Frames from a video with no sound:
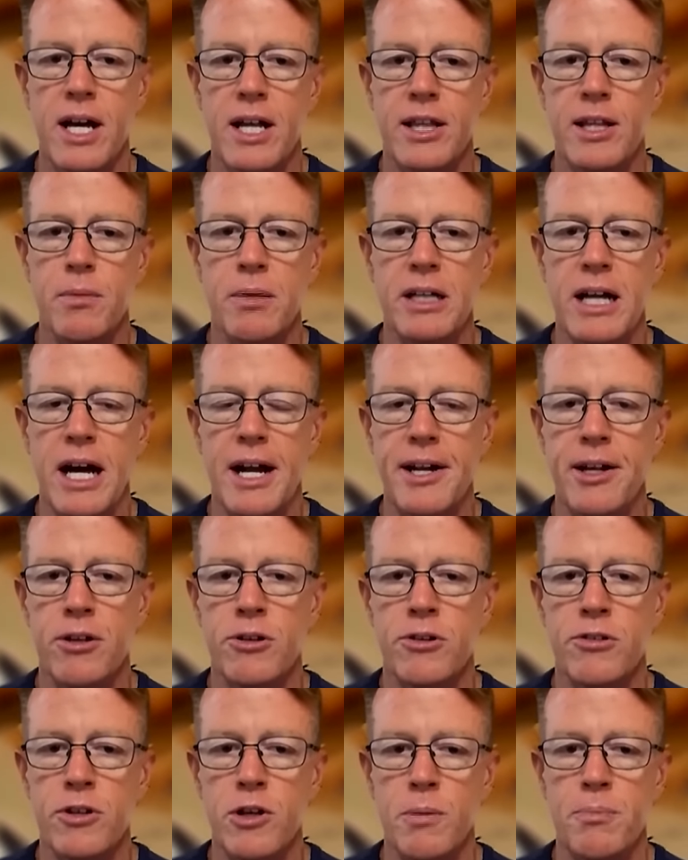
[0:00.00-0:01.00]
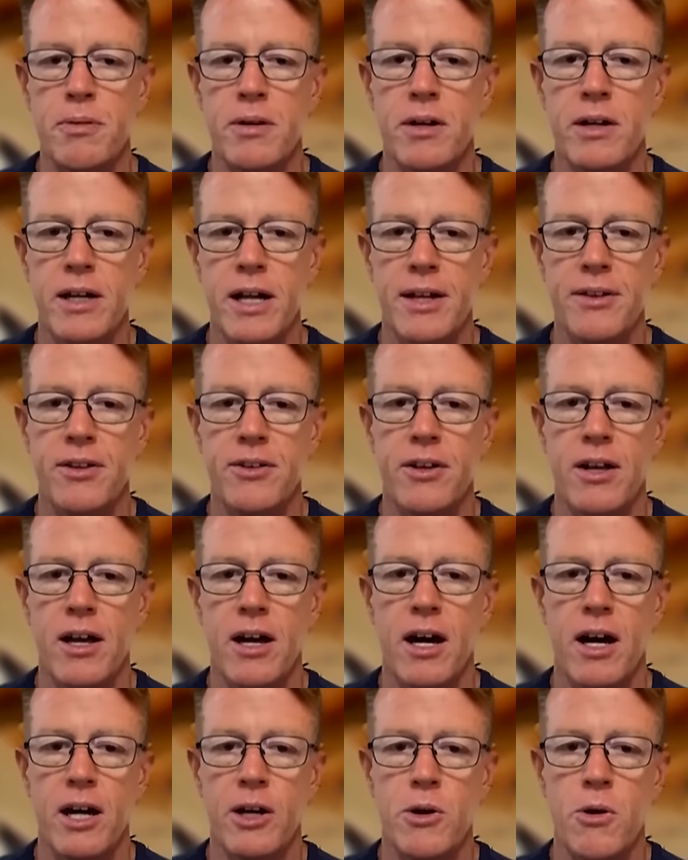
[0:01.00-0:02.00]
The millennial group,
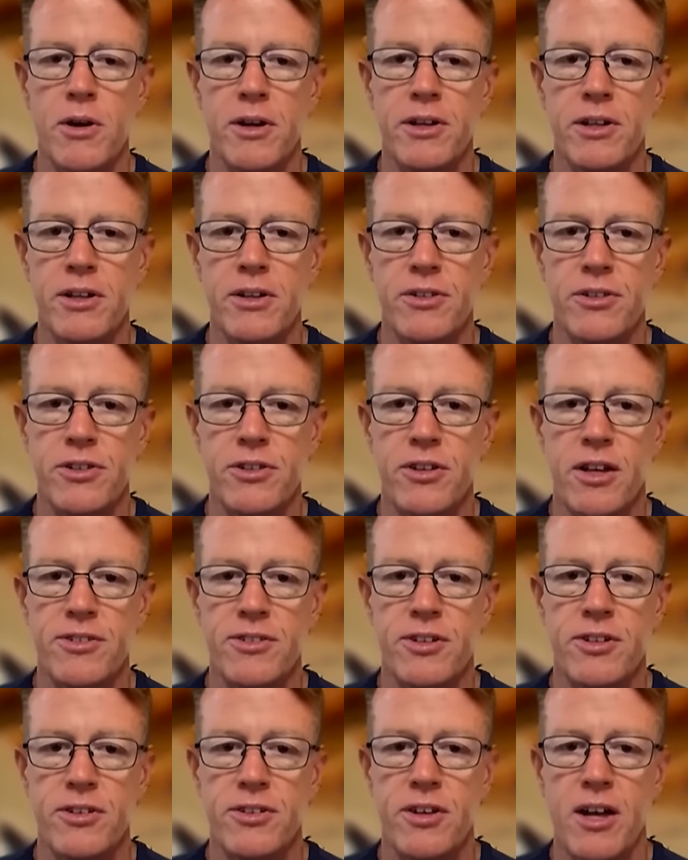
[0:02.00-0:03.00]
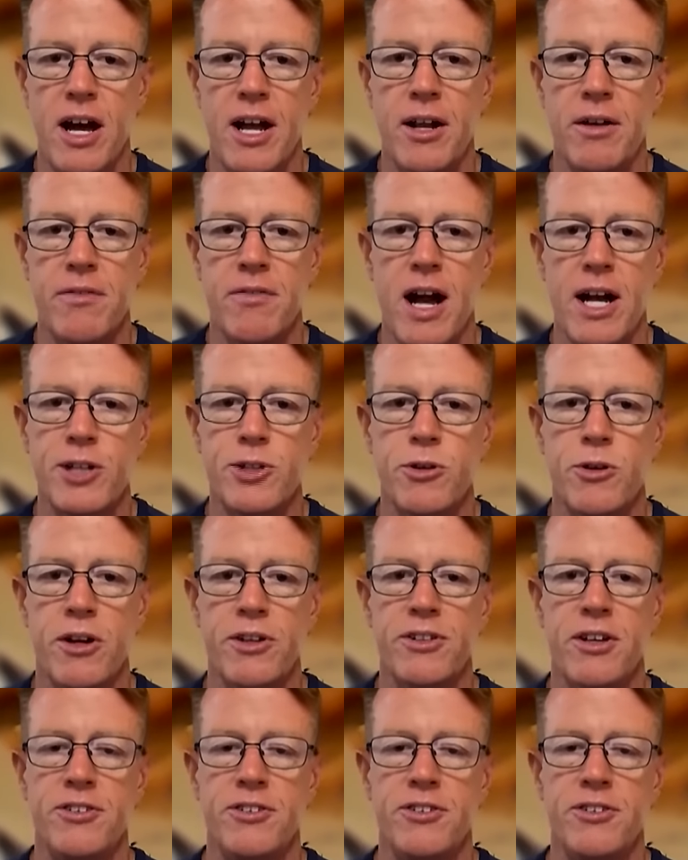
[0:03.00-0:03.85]
according to the Society of Actuaries,